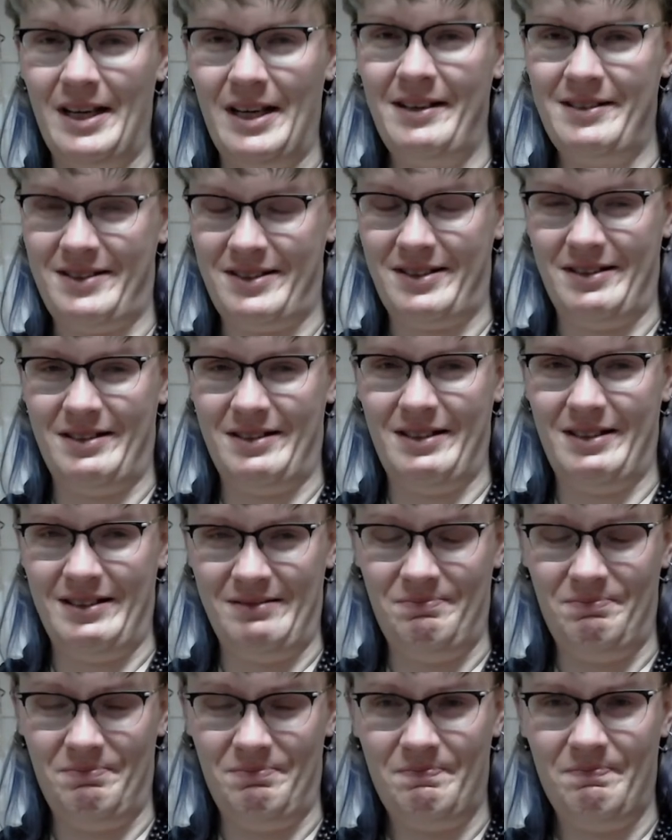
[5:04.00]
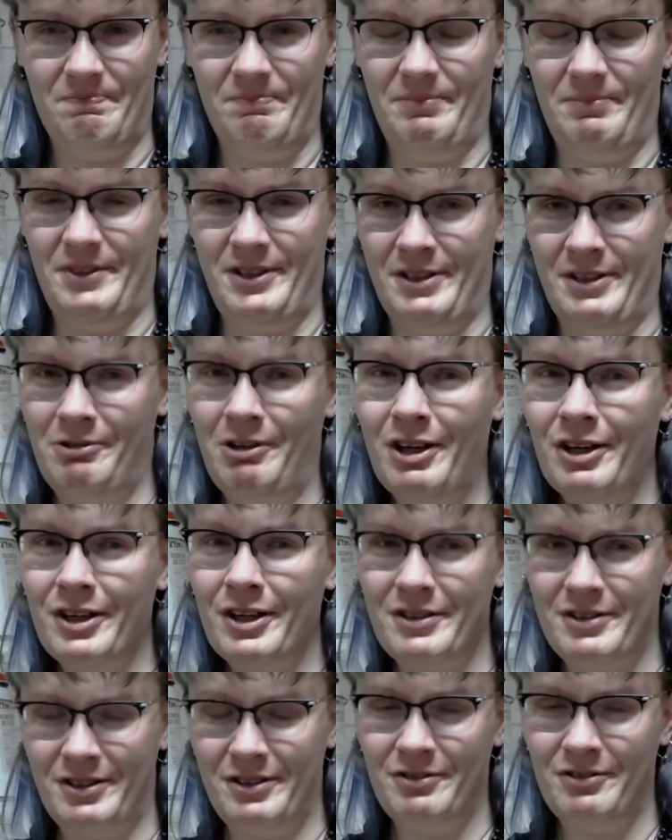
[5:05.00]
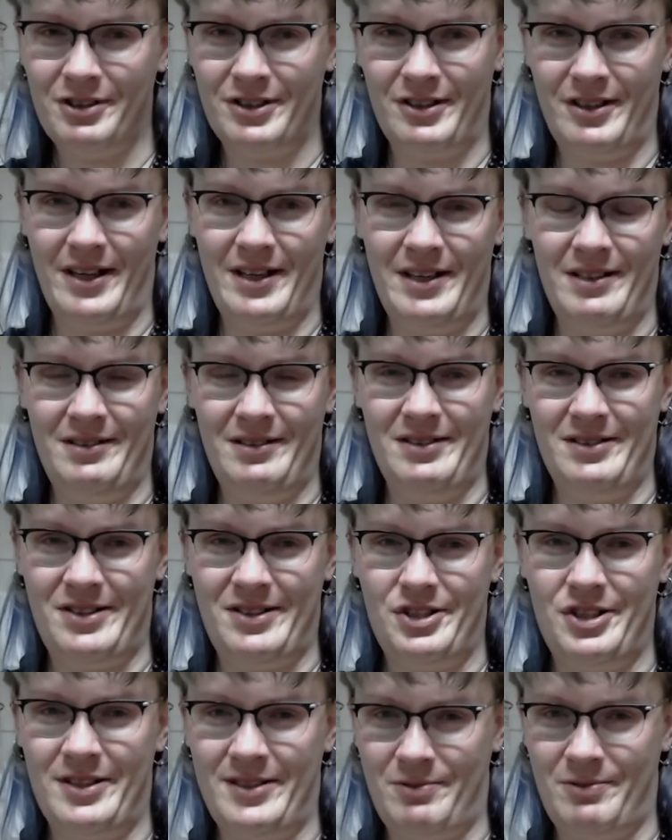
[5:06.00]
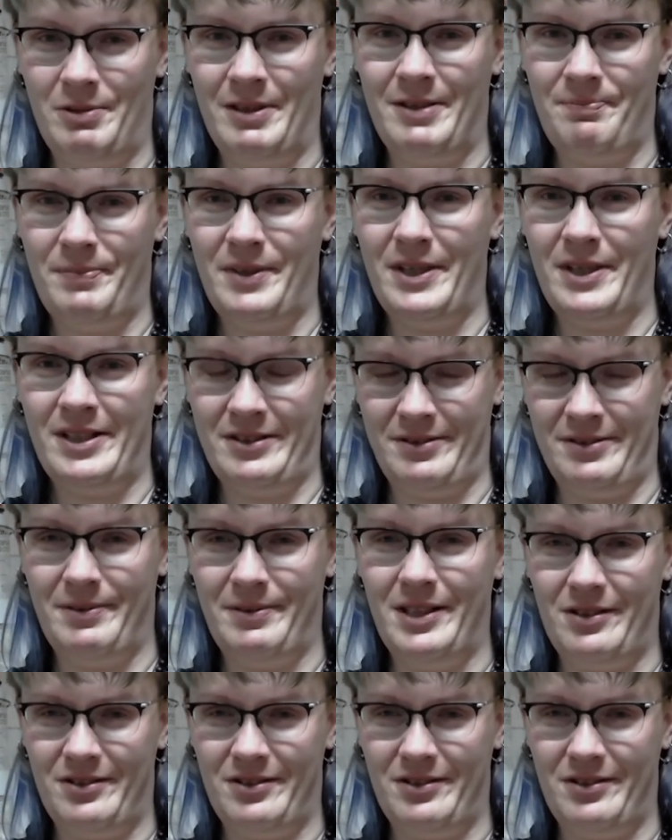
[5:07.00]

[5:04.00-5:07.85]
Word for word: The war in Ukraine is just one part, but